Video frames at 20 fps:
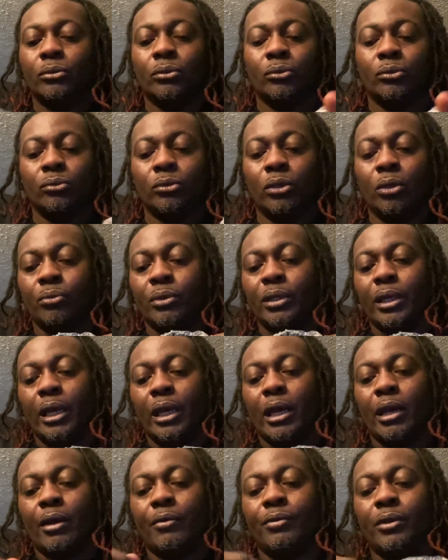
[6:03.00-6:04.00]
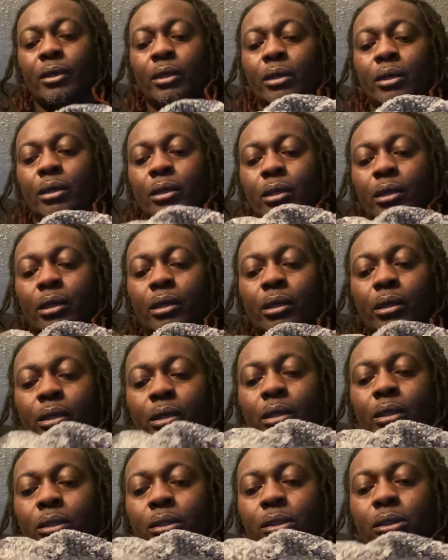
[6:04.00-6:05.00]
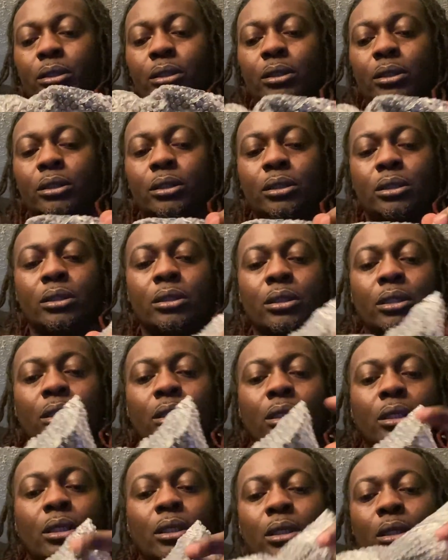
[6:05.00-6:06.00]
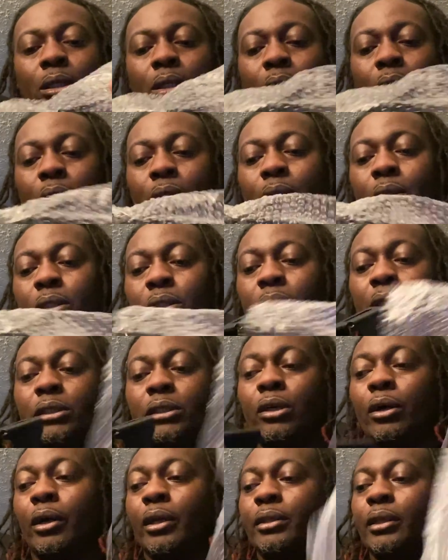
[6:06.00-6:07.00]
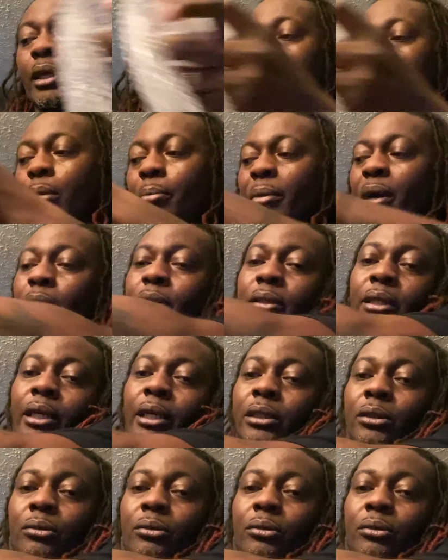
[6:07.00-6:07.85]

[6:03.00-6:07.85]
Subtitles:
what we have here is, because I started thinking about things